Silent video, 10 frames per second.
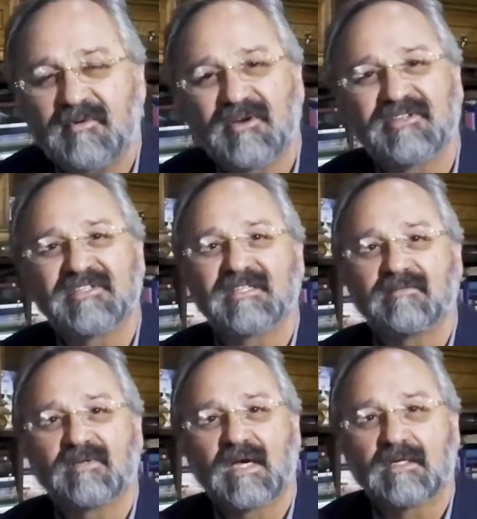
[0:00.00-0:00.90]
I'm Dr.
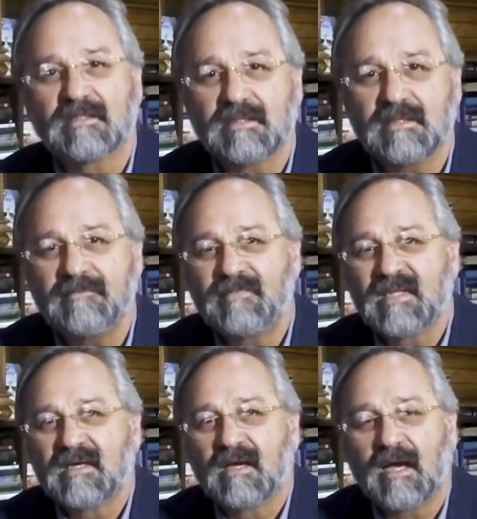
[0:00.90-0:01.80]
Stephen Allison.
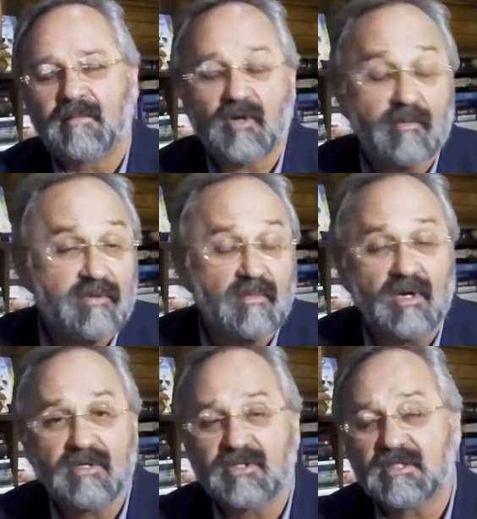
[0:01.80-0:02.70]
I'm an
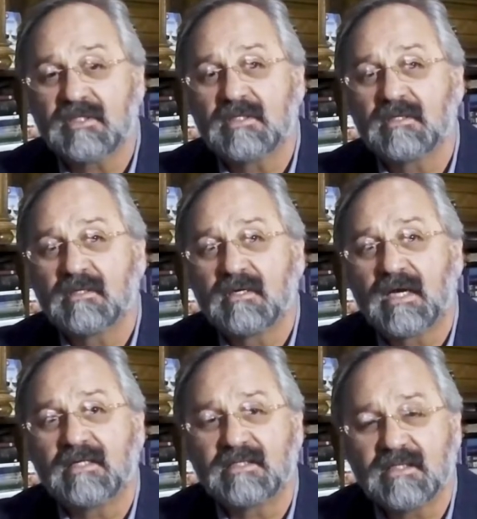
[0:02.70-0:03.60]
ophthalmologist
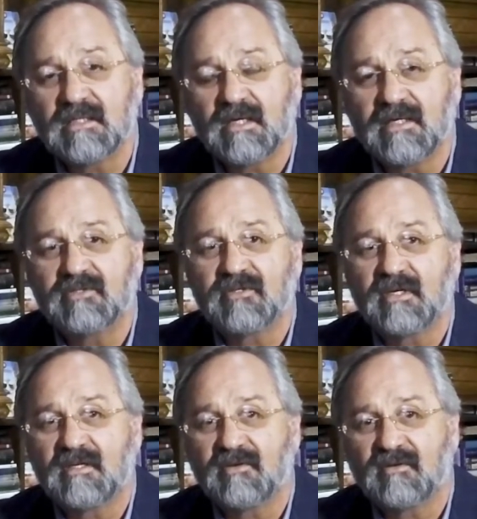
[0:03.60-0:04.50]
and senior
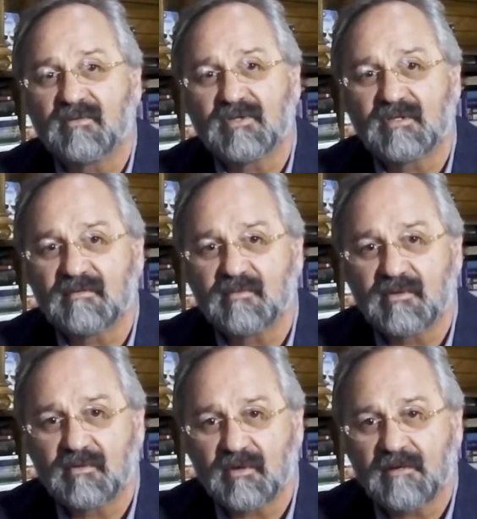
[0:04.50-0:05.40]
lecturer at the University of
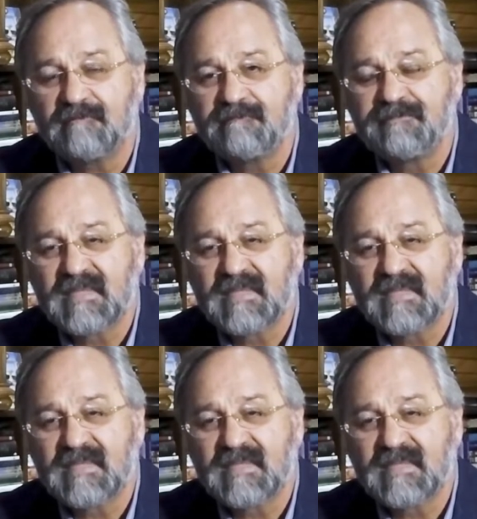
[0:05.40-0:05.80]
Pretoria.